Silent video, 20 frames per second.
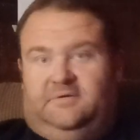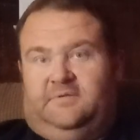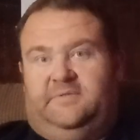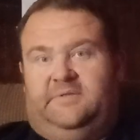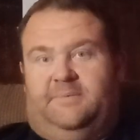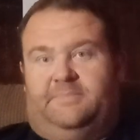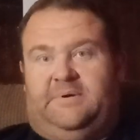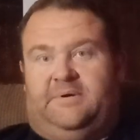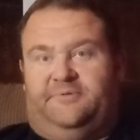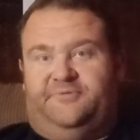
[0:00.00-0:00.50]

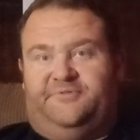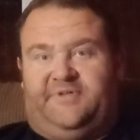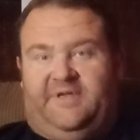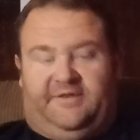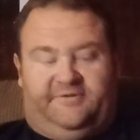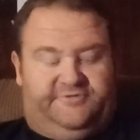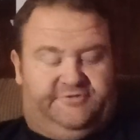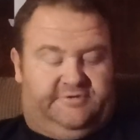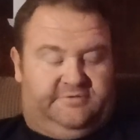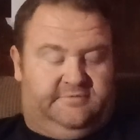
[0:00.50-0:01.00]
the bolt
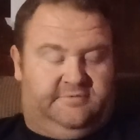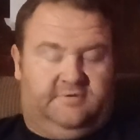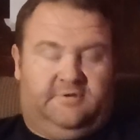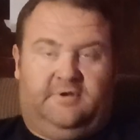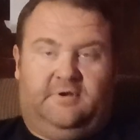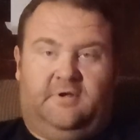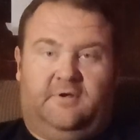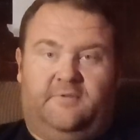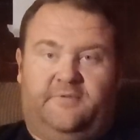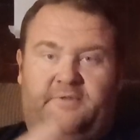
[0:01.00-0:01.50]
tension,
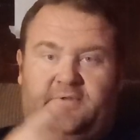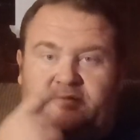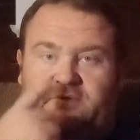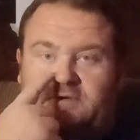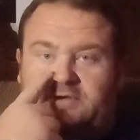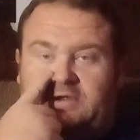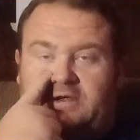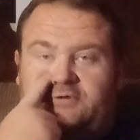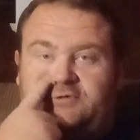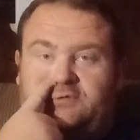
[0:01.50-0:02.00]
you know,
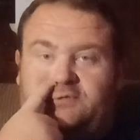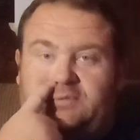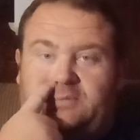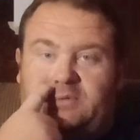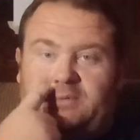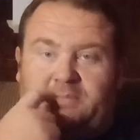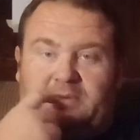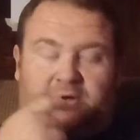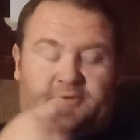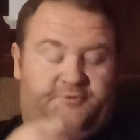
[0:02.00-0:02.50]
the tension from
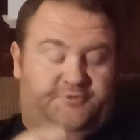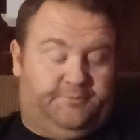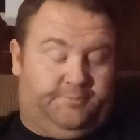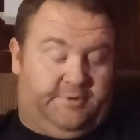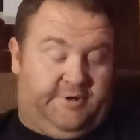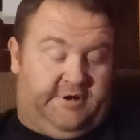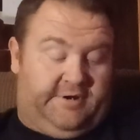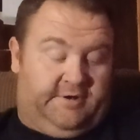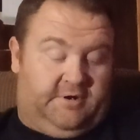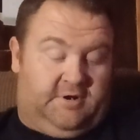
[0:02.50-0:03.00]
the bolt
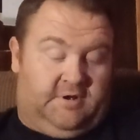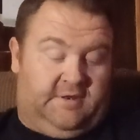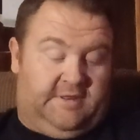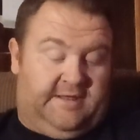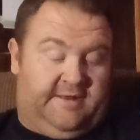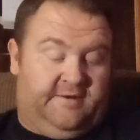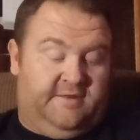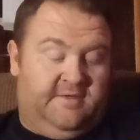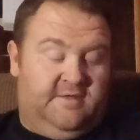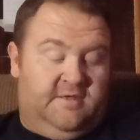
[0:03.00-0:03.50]
spring and all
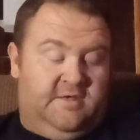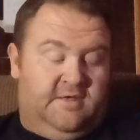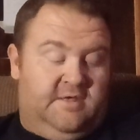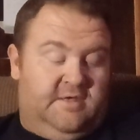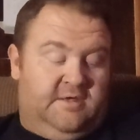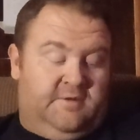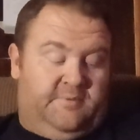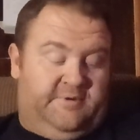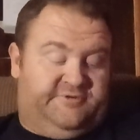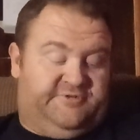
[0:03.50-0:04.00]
that,
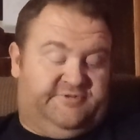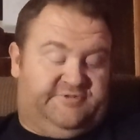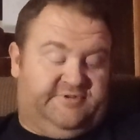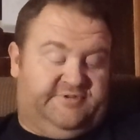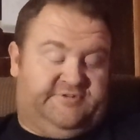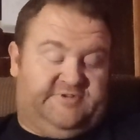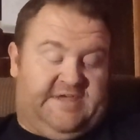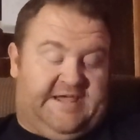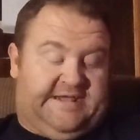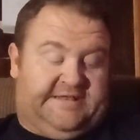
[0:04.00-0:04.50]
which is
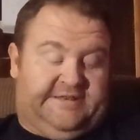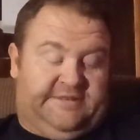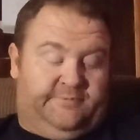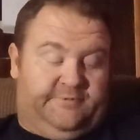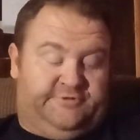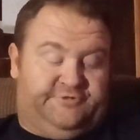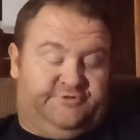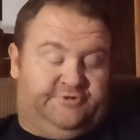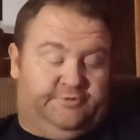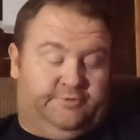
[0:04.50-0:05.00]
exactly
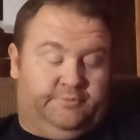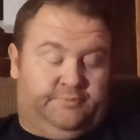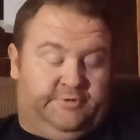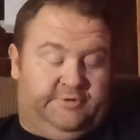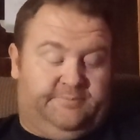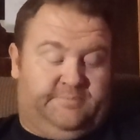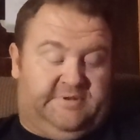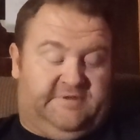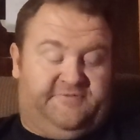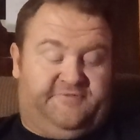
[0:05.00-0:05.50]
what you
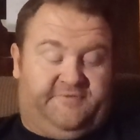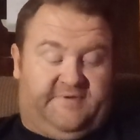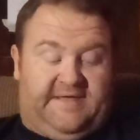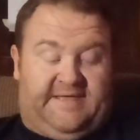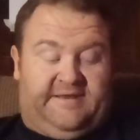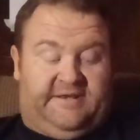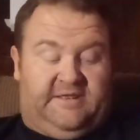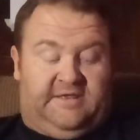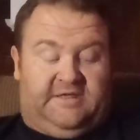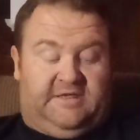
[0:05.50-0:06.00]
would be
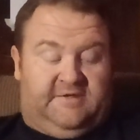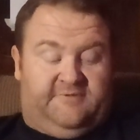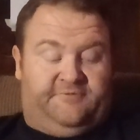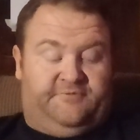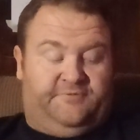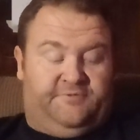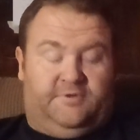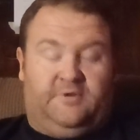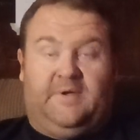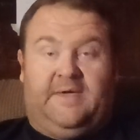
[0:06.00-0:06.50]
fighting
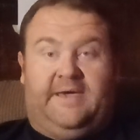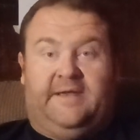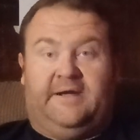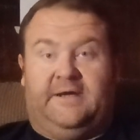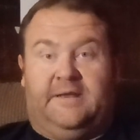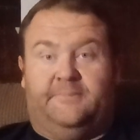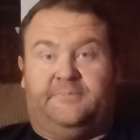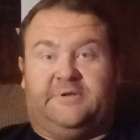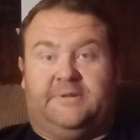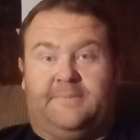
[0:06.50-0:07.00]
if you had
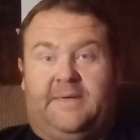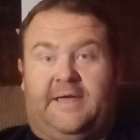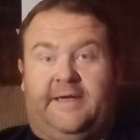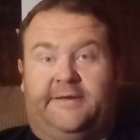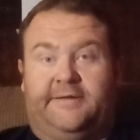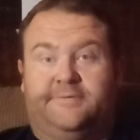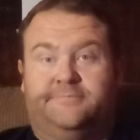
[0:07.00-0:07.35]
an empty mag.